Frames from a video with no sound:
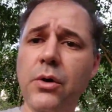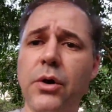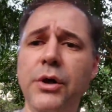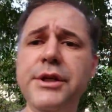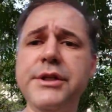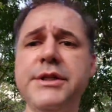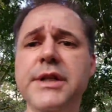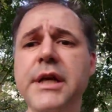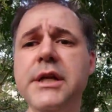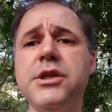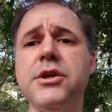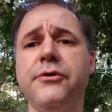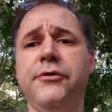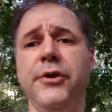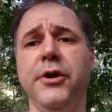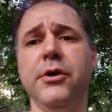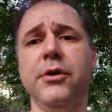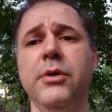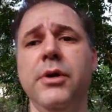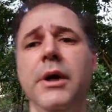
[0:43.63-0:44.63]
on this
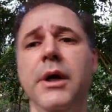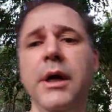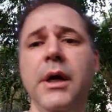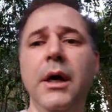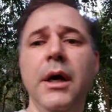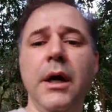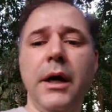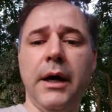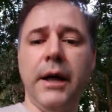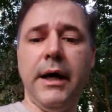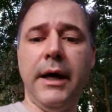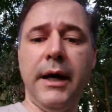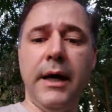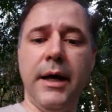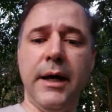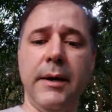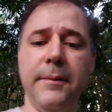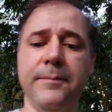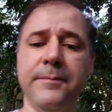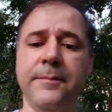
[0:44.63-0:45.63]
interview,
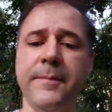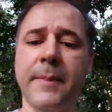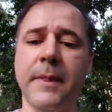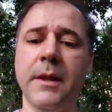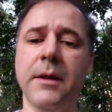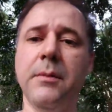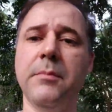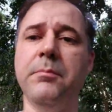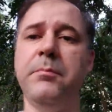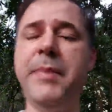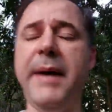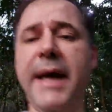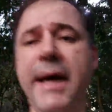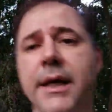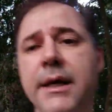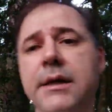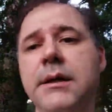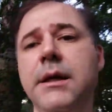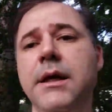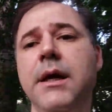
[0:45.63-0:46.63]

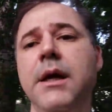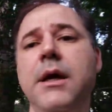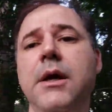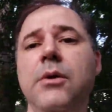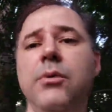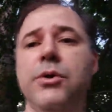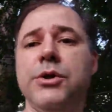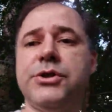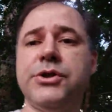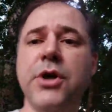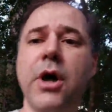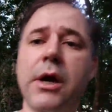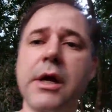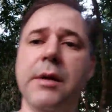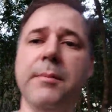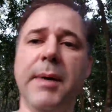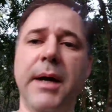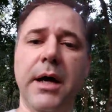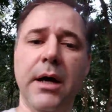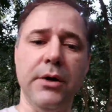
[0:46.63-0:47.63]
Ben was
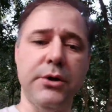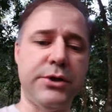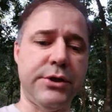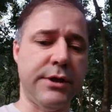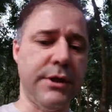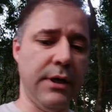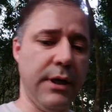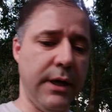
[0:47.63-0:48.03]
talking about